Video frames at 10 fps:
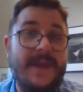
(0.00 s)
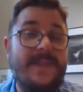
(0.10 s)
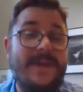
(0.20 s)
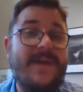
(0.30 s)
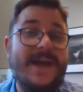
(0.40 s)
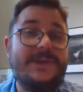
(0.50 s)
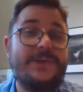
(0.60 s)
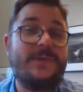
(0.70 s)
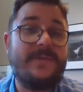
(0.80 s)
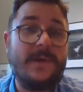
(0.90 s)
and they've had
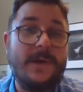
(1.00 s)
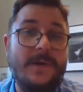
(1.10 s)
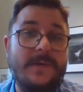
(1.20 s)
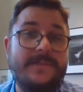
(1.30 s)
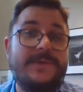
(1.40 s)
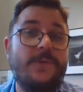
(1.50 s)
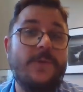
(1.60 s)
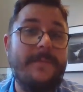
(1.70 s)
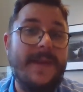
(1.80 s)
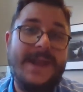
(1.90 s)
to evolve to
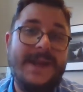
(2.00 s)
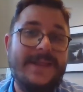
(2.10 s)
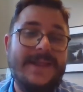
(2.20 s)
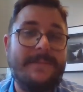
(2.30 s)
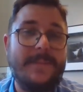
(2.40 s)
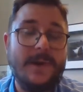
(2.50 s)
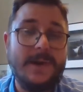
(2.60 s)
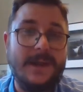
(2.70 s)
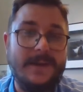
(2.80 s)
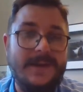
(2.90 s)
remain in that
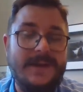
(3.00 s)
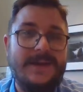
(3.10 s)
market.